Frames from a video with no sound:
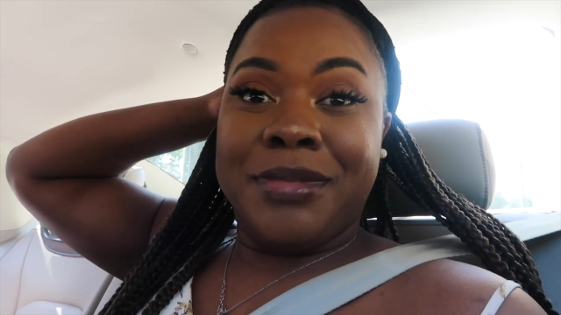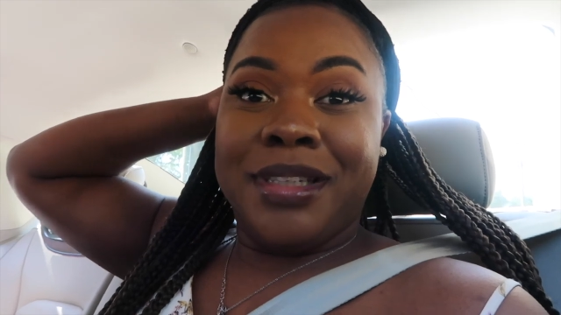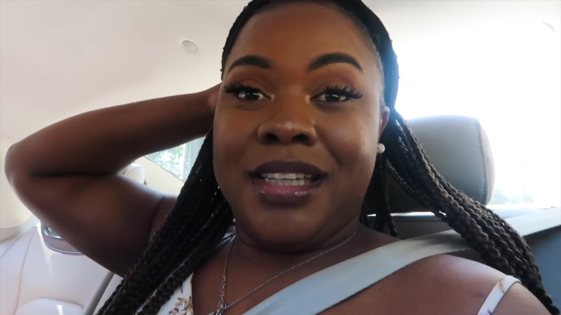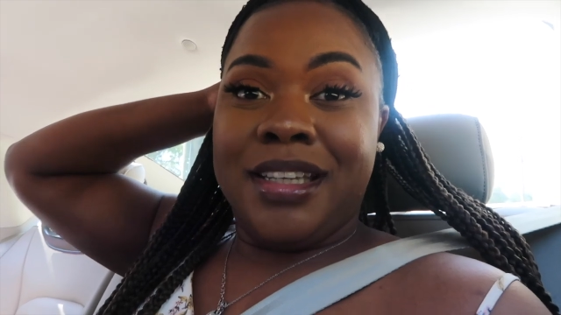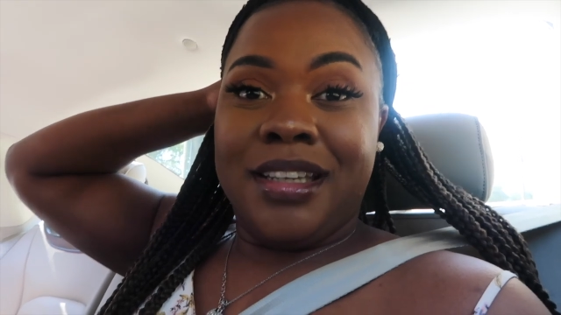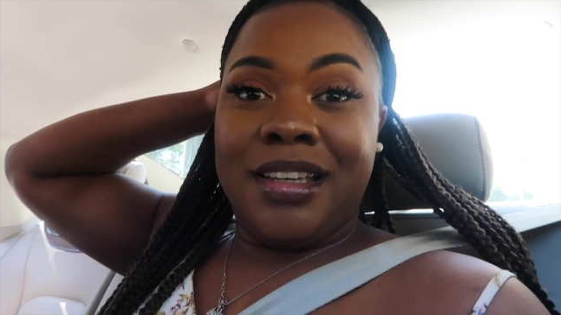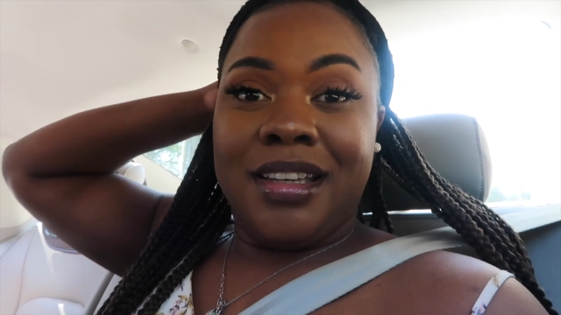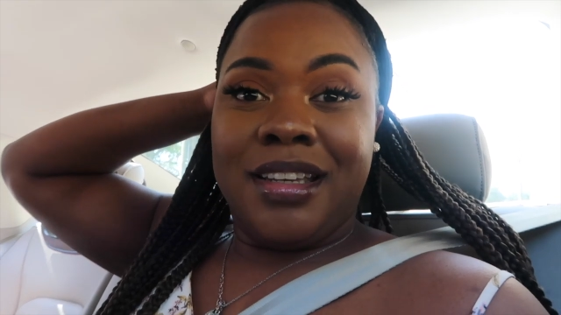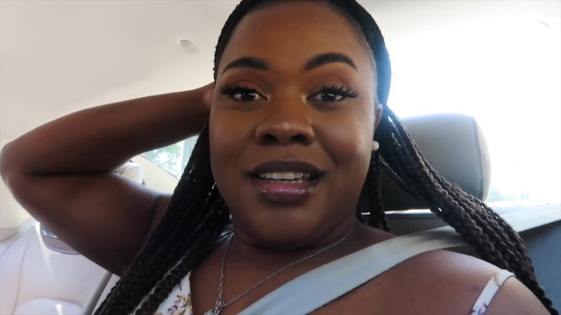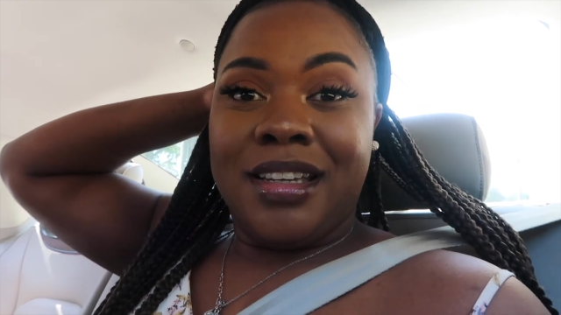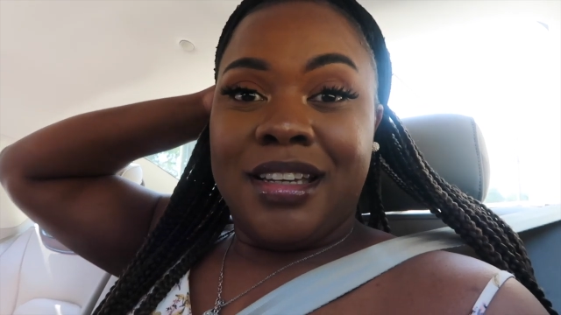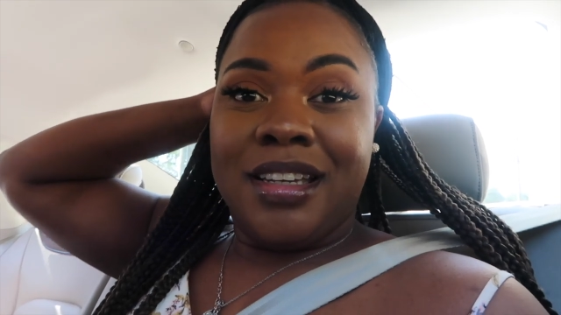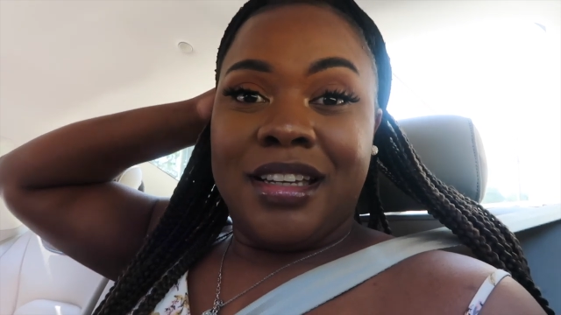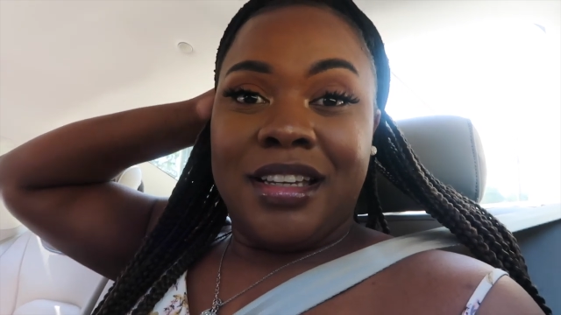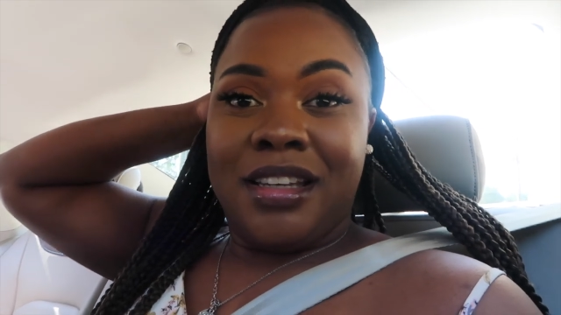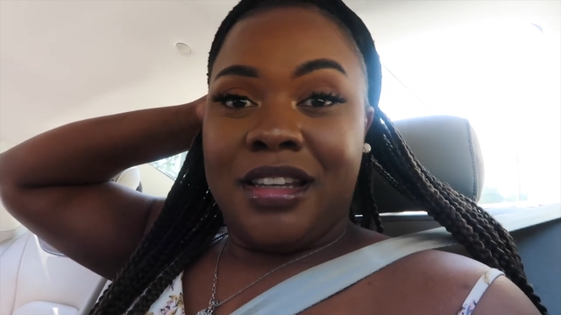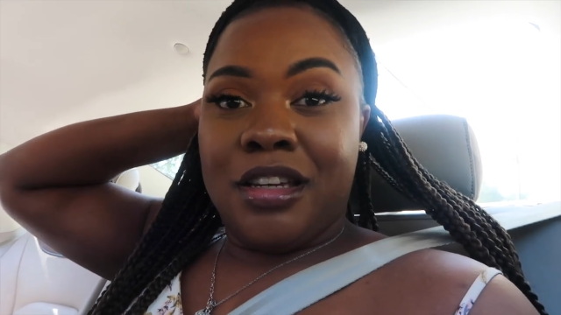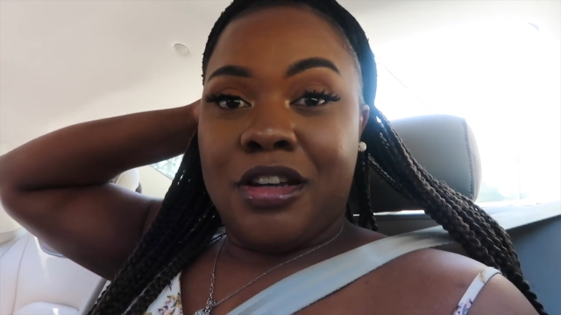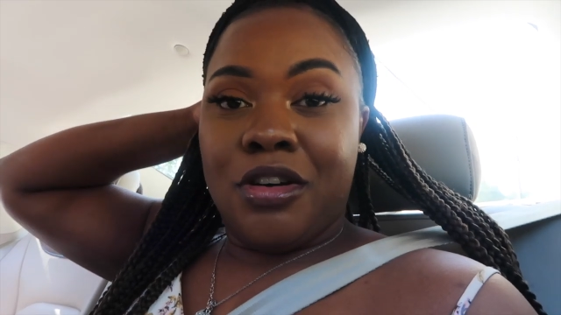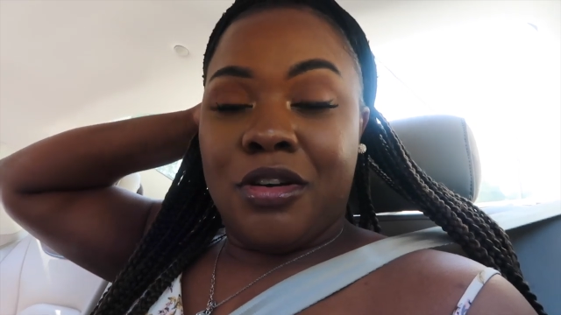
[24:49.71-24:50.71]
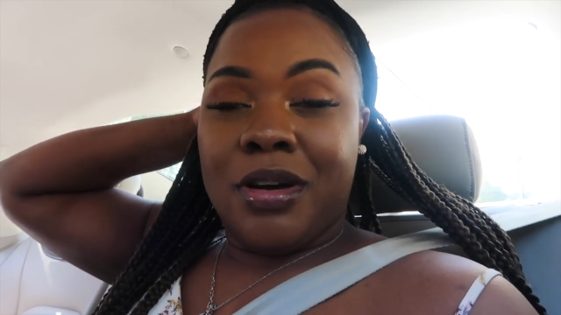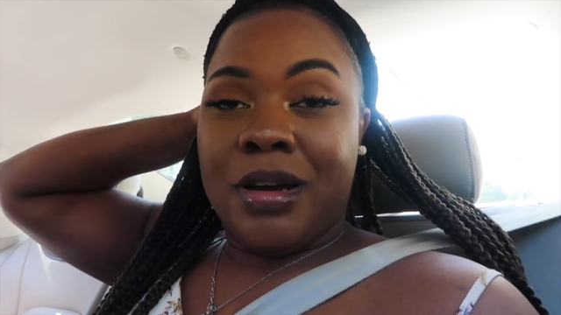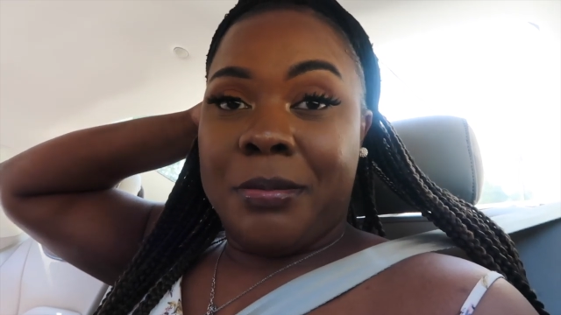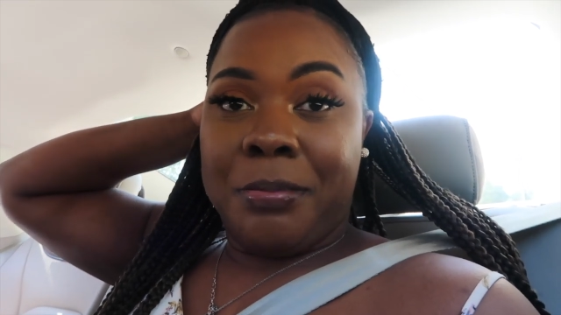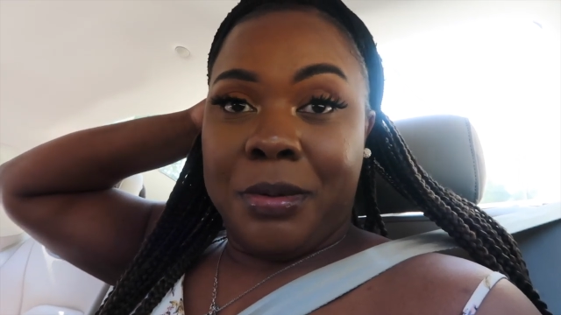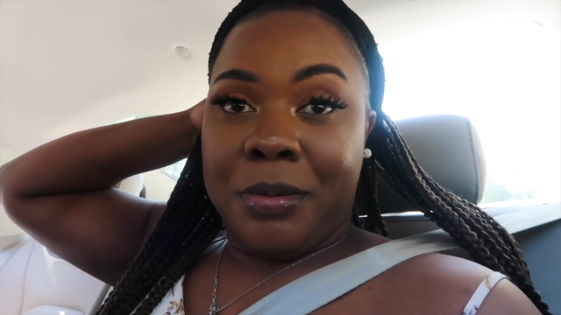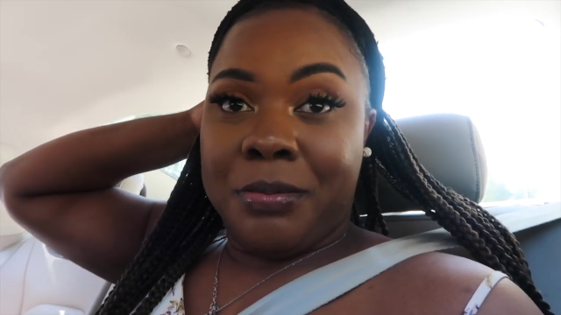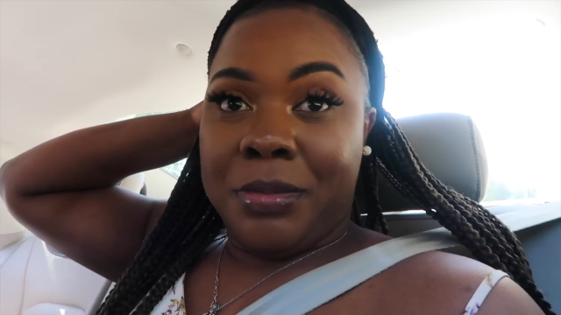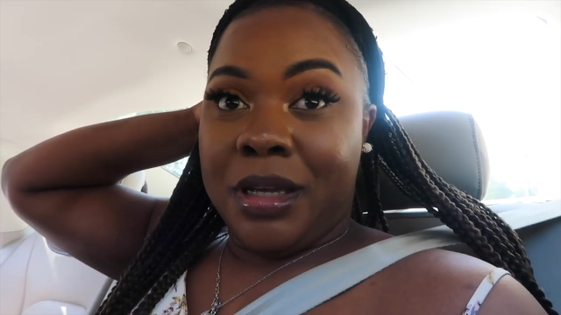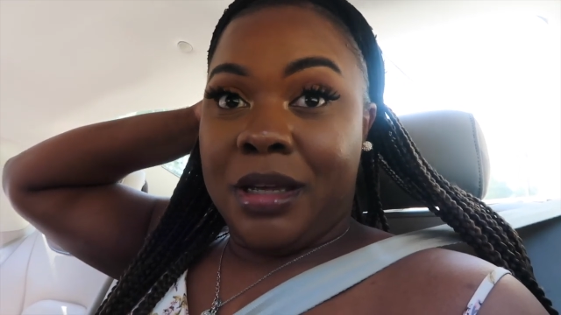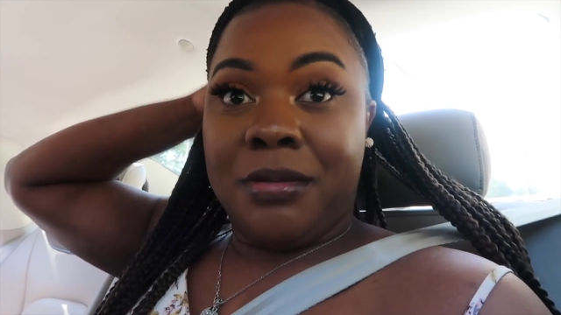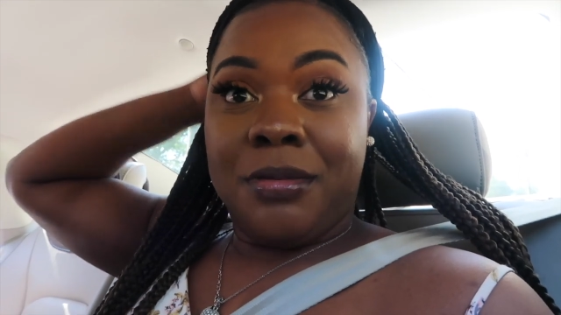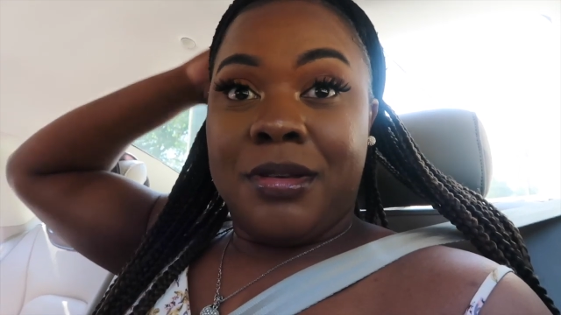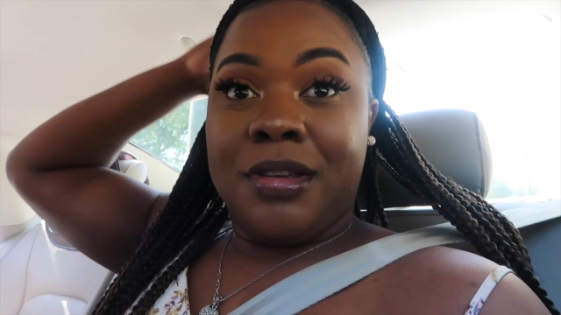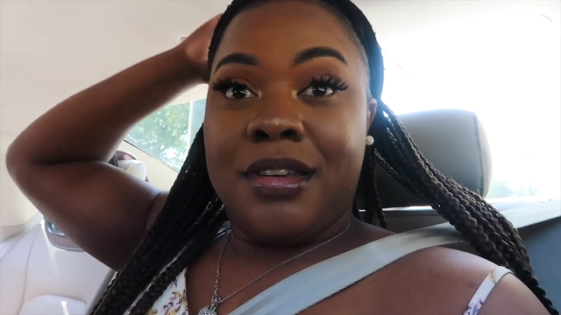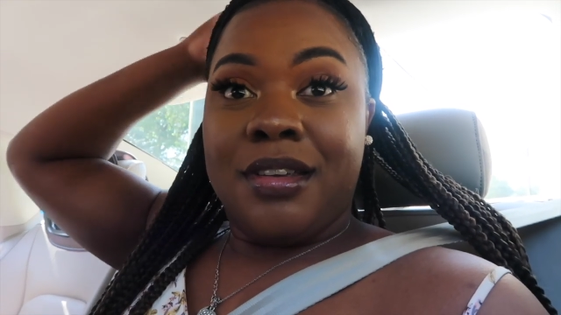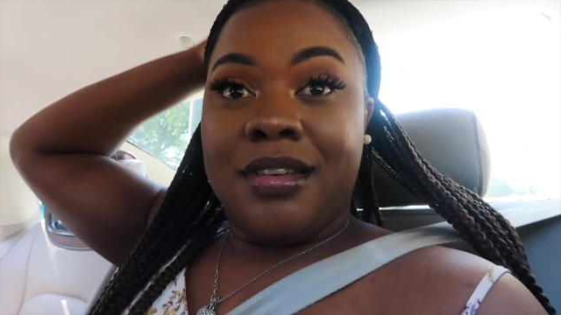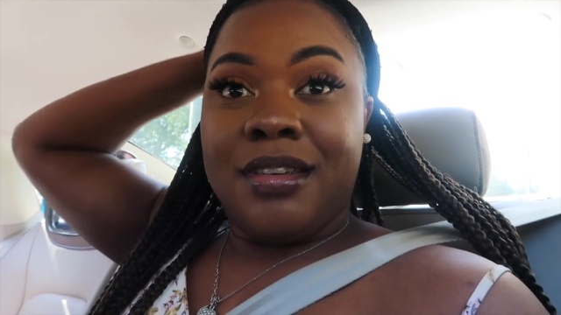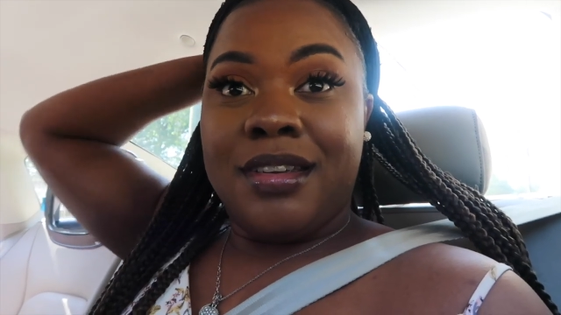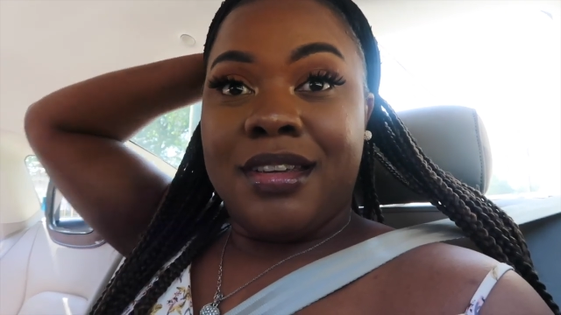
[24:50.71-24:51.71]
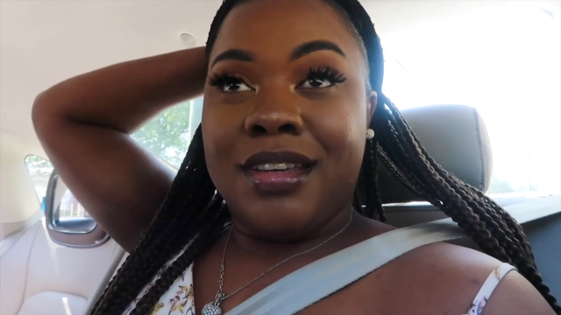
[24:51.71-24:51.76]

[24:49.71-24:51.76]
me no UPPAbaby